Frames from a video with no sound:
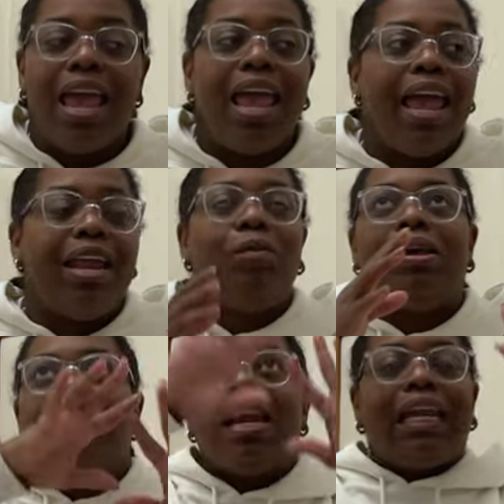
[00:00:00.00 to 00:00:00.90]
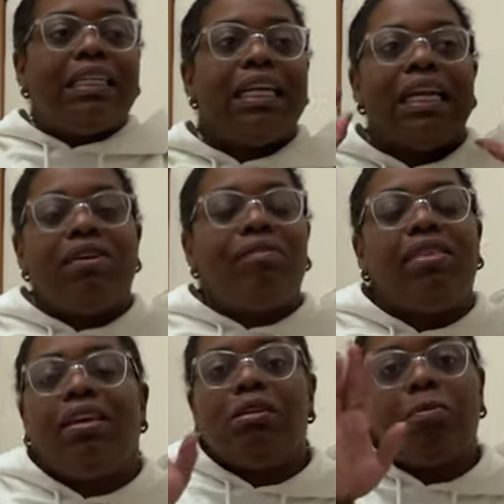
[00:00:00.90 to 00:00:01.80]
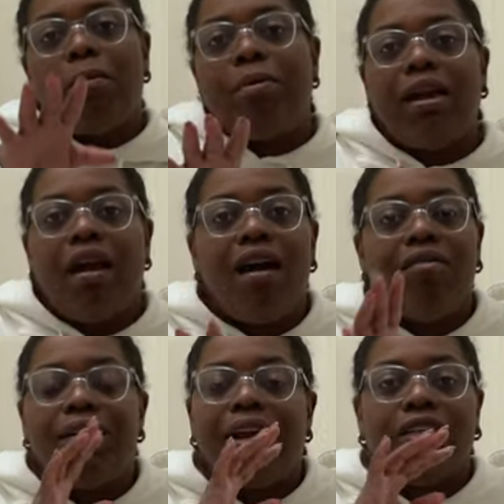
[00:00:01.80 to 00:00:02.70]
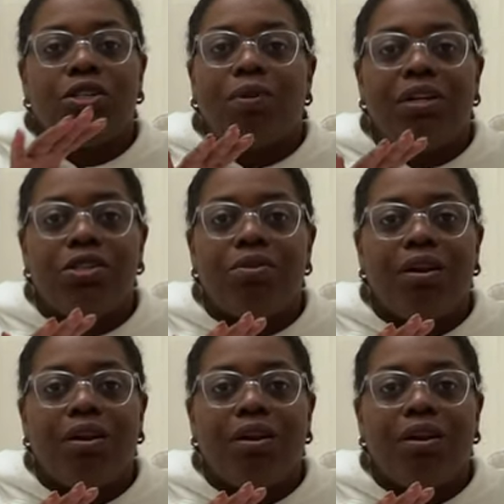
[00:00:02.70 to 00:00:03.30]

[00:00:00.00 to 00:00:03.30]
Anyway, the lighting and everything is probably off and I just wanted to do a